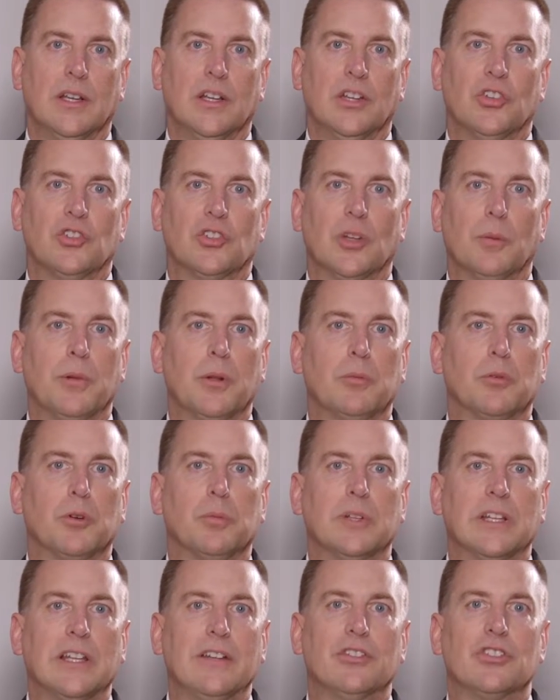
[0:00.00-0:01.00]
Some people are
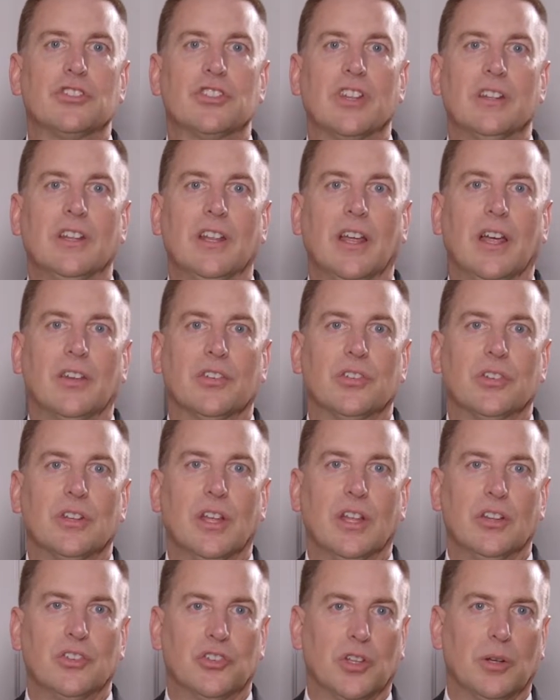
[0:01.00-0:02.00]
believers in this,
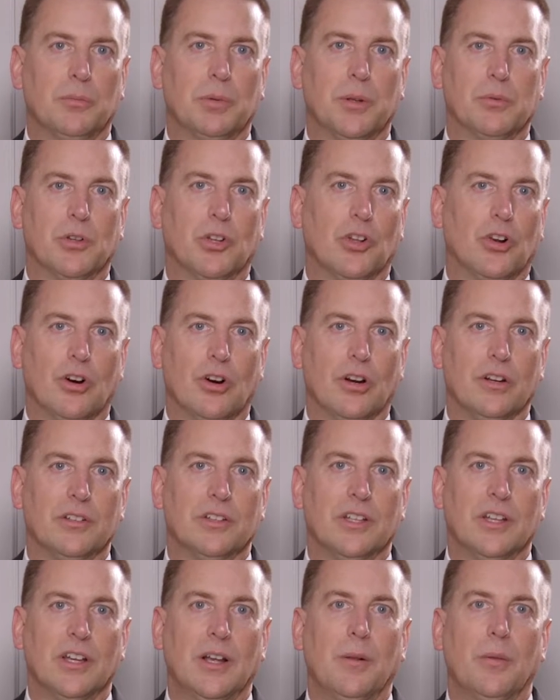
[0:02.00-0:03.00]
and some people
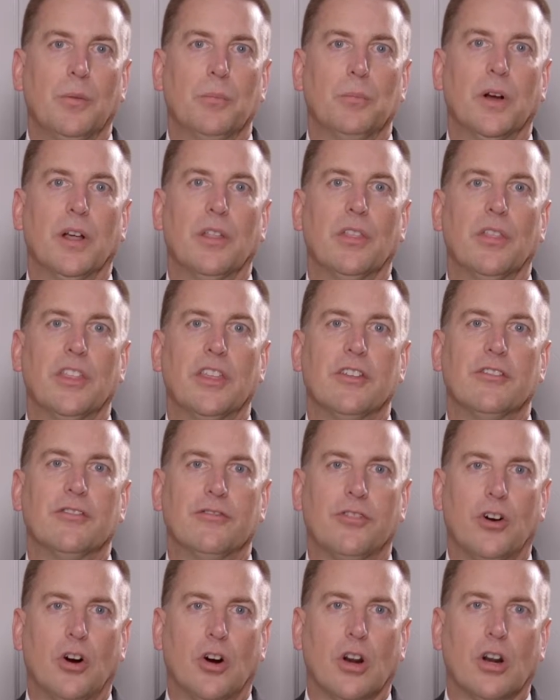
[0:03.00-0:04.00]
aren't, but the
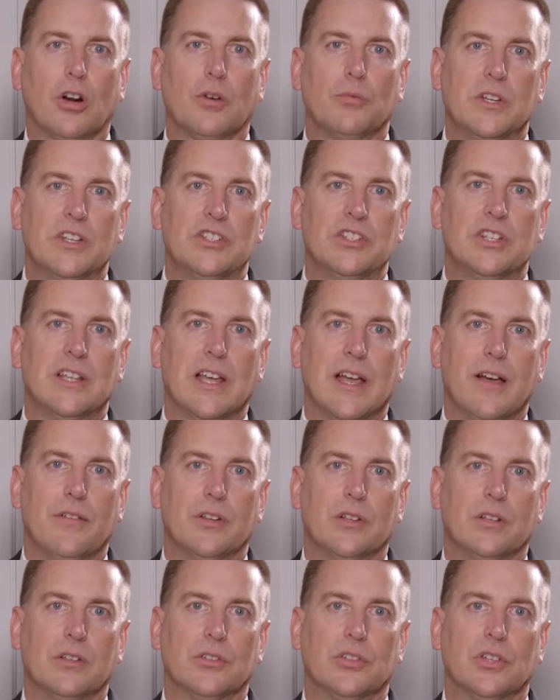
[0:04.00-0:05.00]
far-reaching
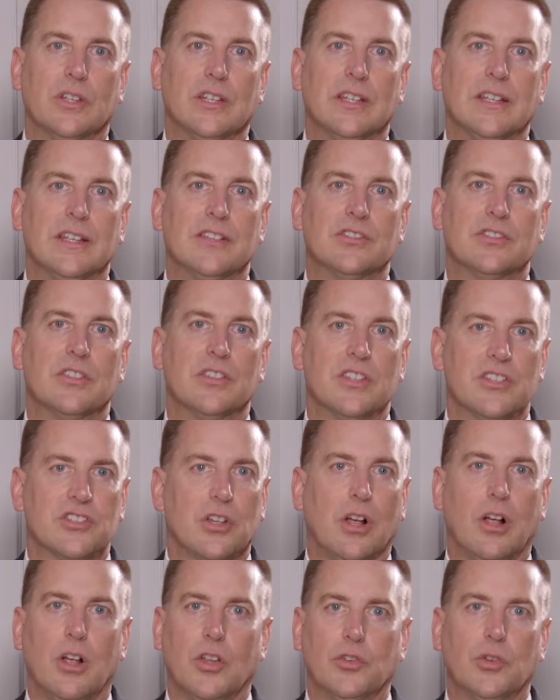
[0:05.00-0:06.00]
evidence is that this
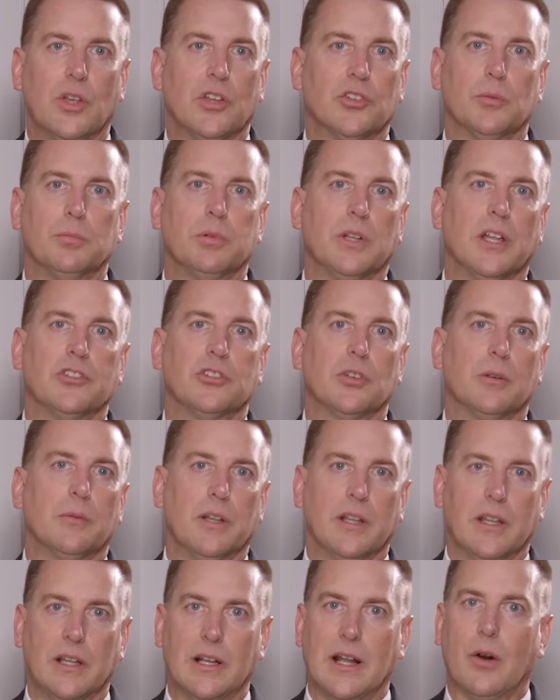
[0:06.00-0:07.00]
also has a place
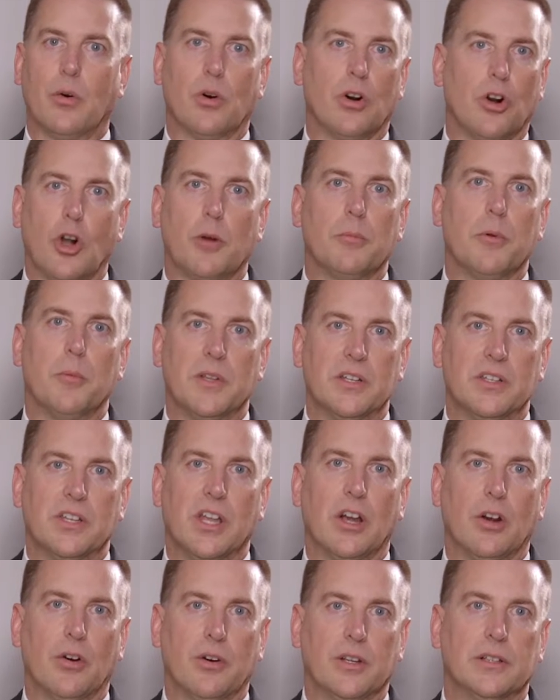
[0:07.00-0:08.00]
in our
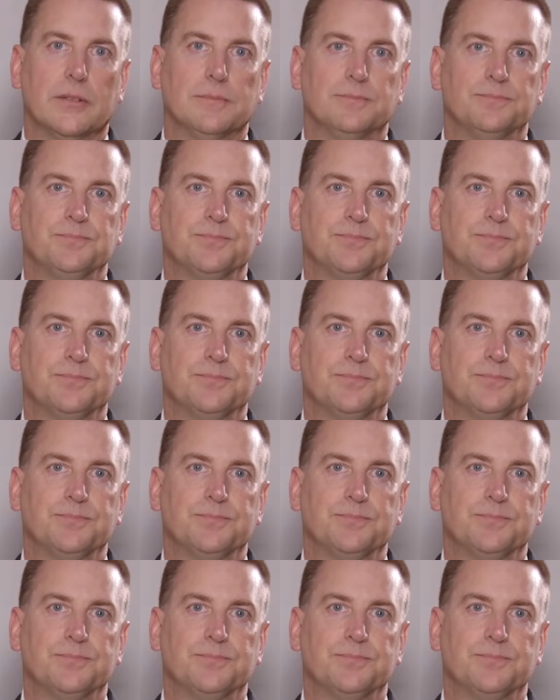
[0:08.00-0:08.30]
armamentarium.